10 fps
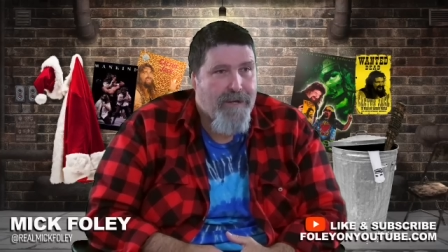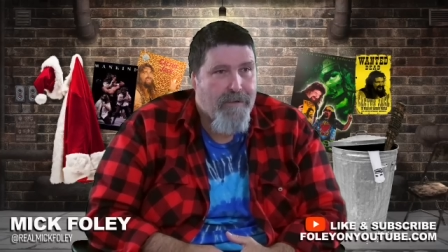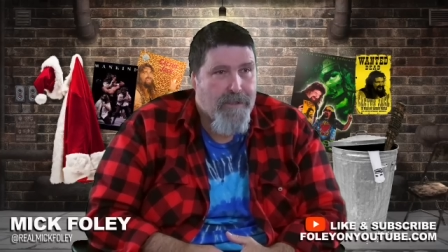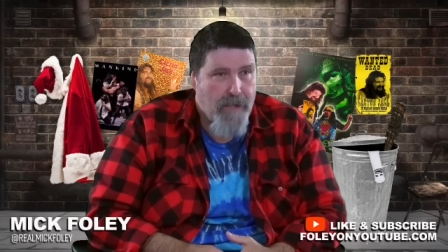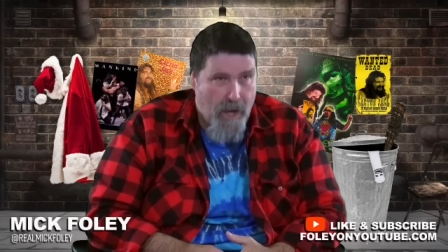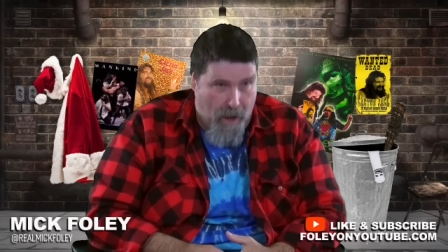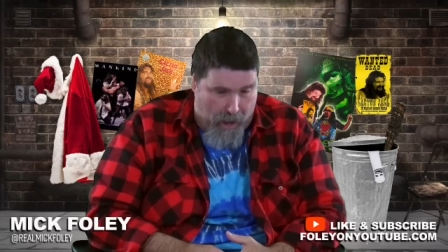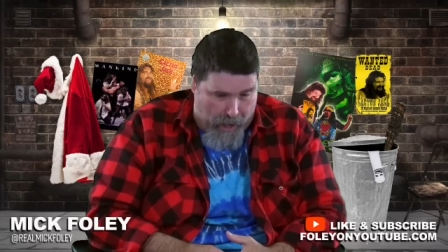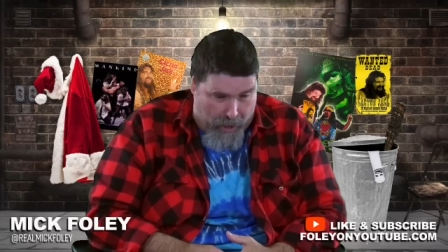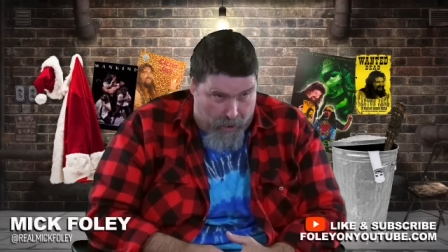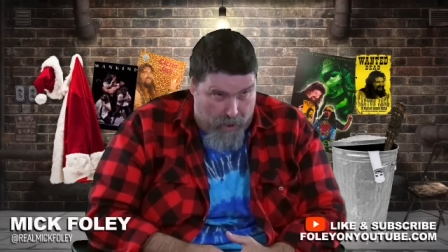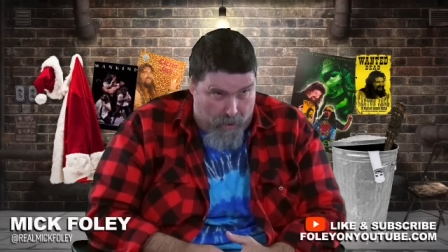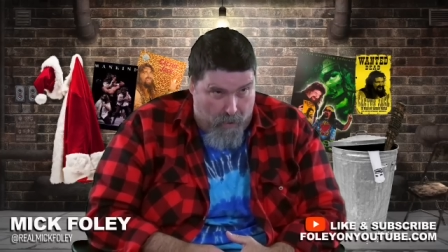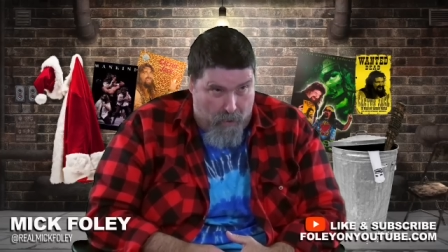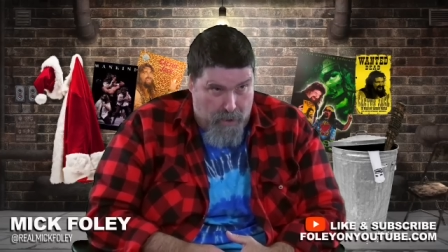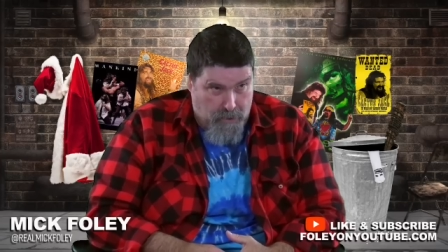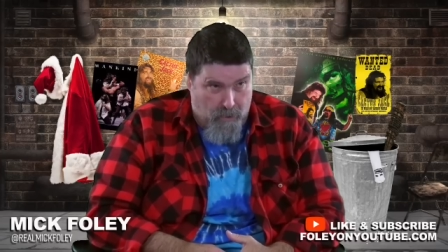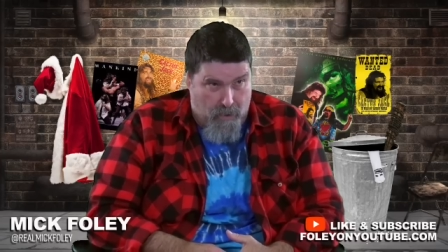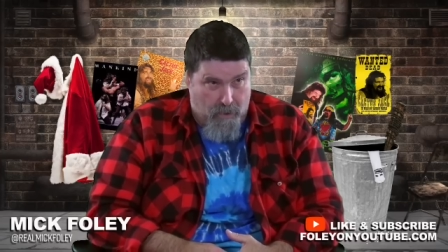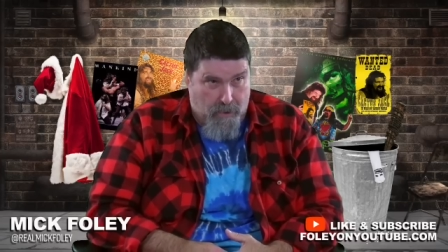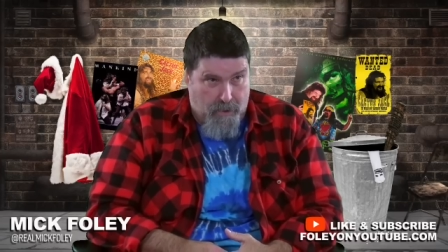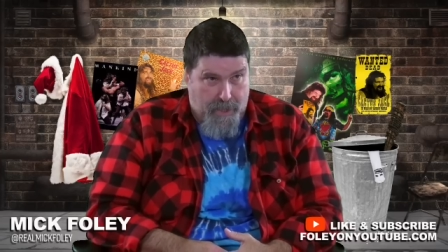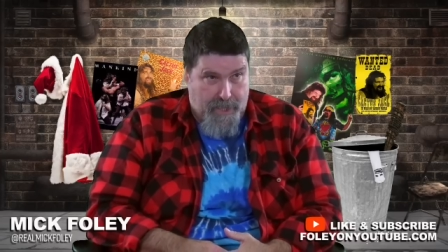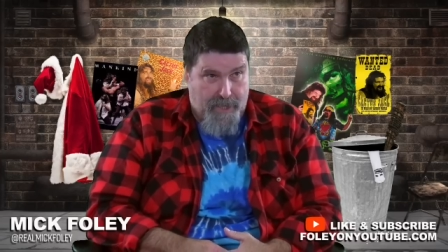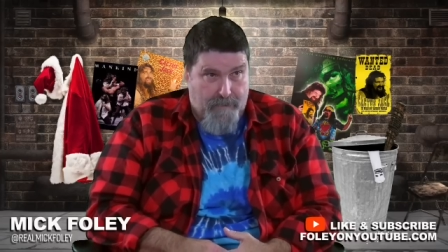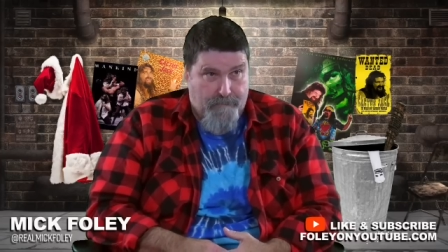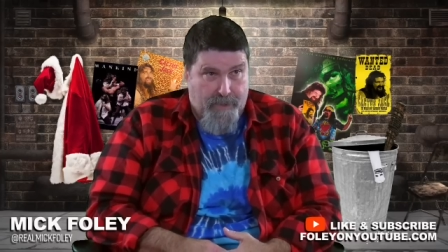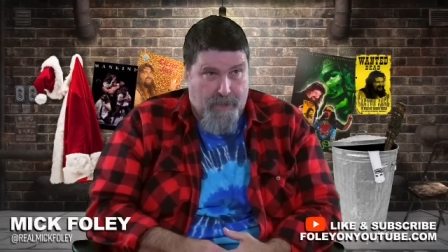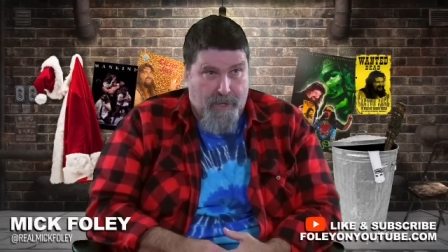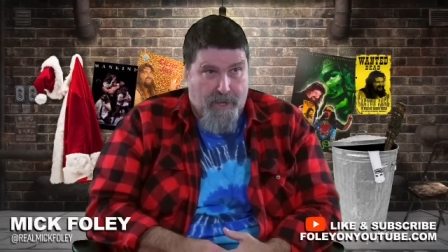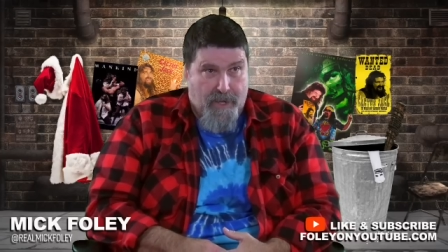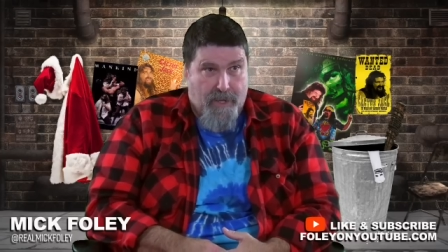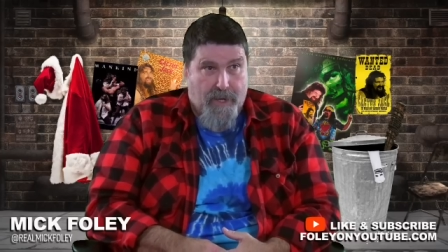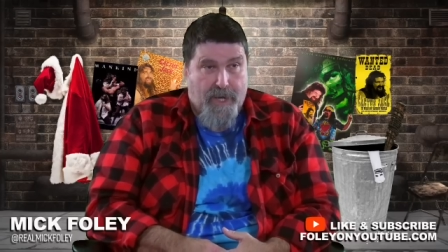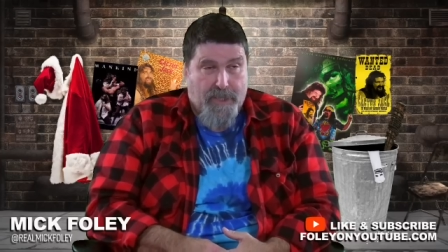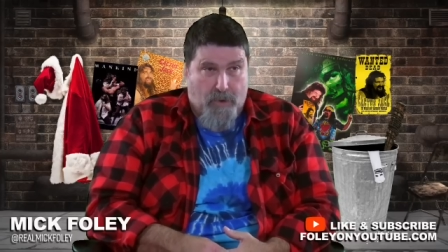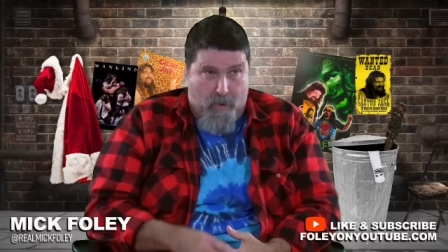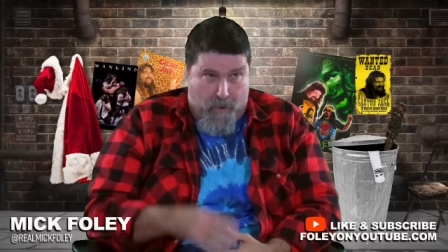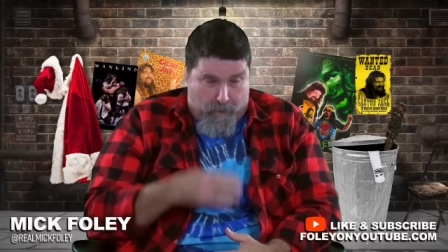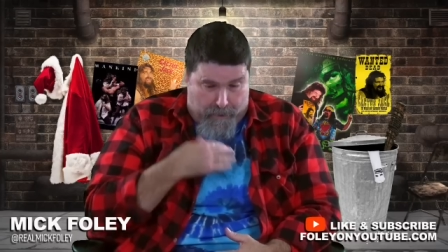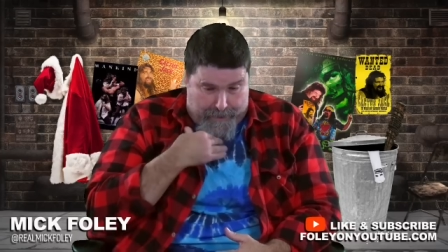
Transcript: Now I was like, oh, it's harder to keep it's harder to